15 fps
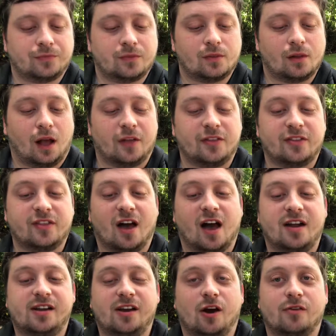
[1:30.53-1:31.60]
I think the
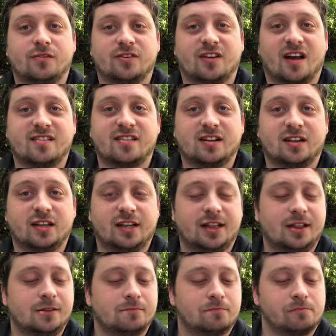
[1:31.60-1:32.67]
honey overdoes it a little.